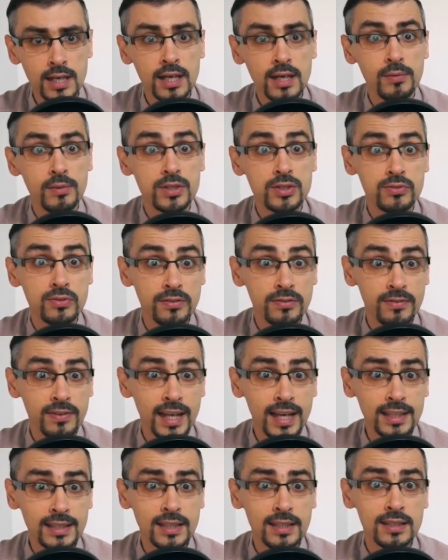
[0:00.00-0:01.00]
which
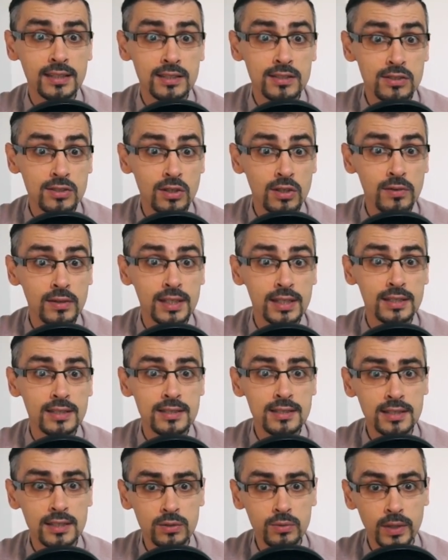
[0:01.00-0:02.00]
reflect the historical
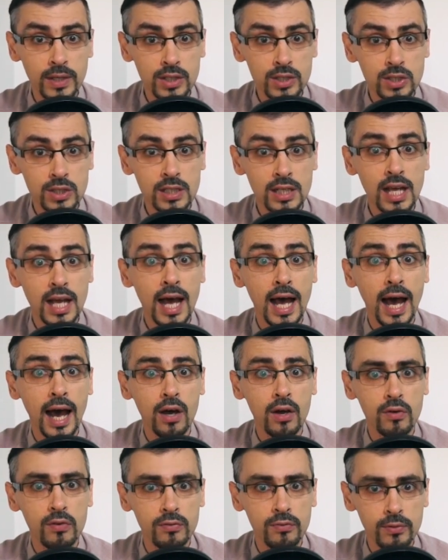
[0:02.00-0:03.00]
situation
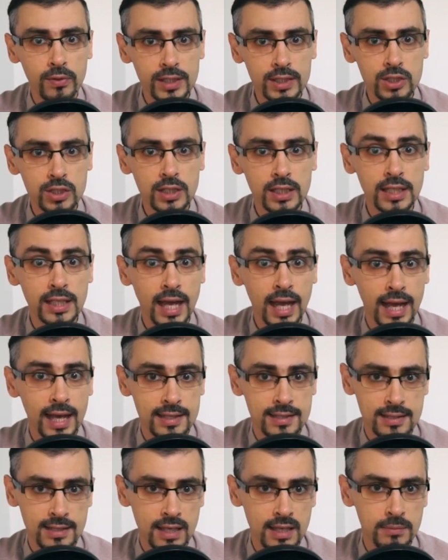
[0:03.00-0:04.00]
out of which it
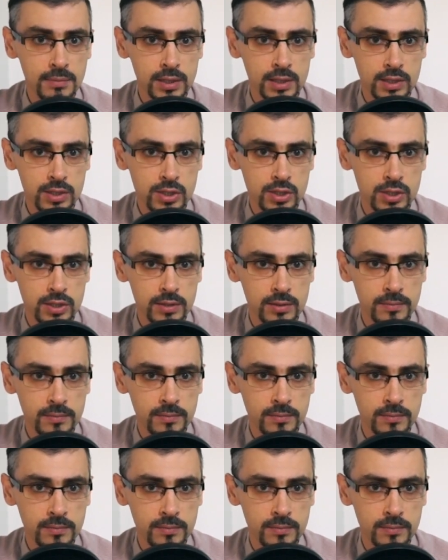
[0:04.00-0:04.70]
has emerged.